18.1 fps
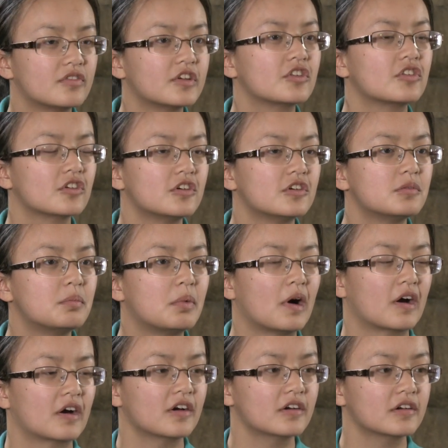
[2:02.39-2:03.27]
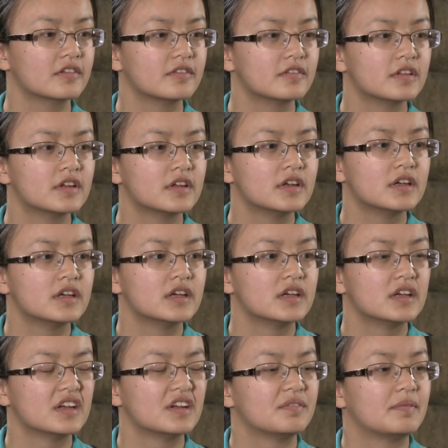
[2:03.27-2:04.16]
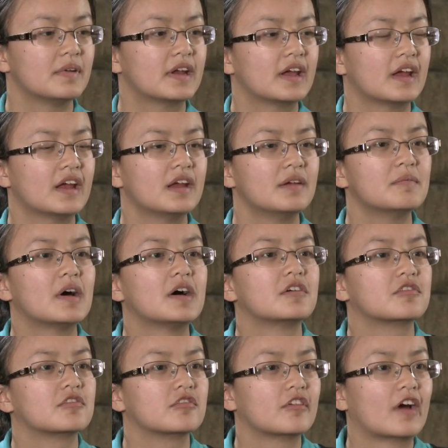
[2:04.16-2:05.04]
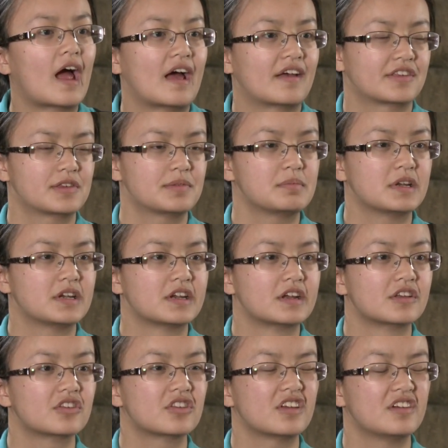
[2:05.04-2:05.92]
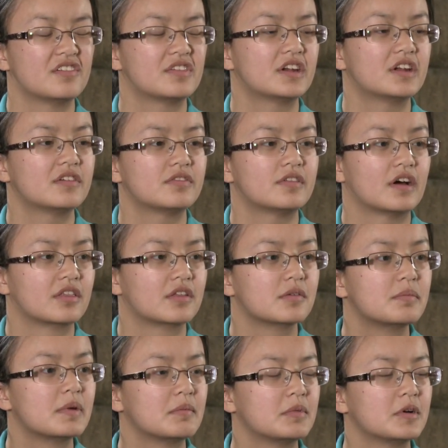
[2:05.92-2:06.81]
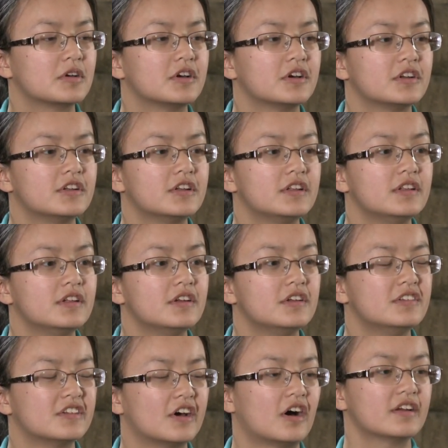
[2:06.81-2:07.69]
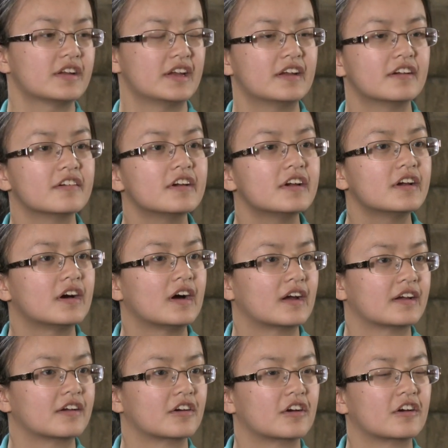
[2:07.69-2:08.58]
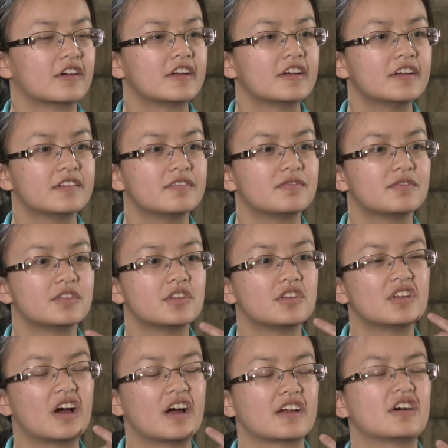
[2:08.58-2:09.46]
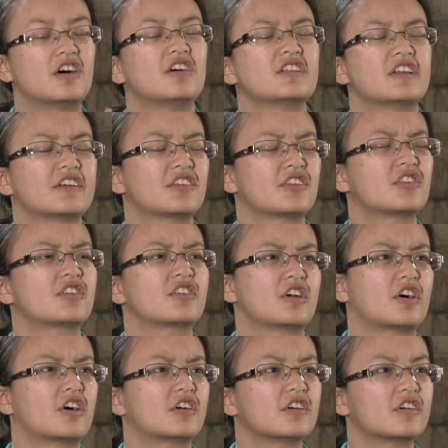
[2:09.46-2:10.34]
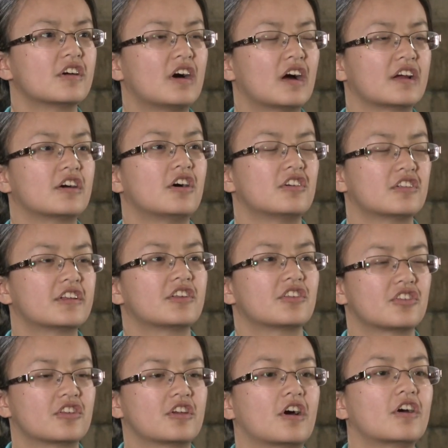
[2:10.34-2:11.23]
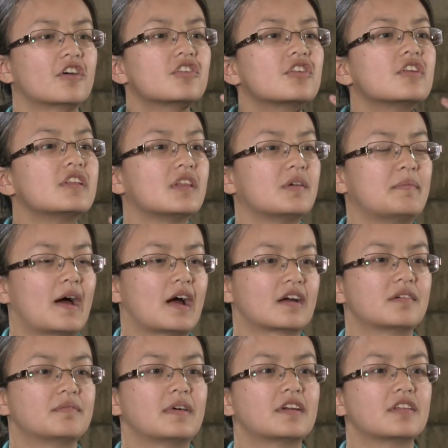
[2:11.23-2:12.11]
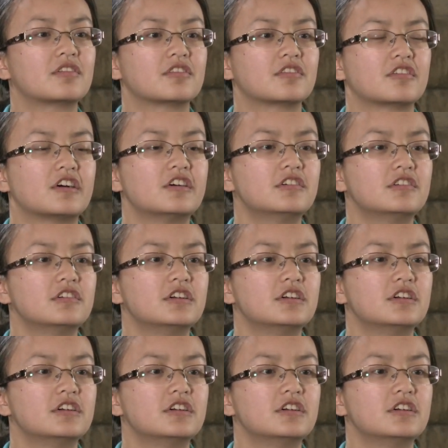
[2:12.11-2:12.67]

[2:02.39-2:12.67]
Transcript: physical part, it became a raspiness. Even if other people could not hear it, I heard it. I called it scars in the back of my throat.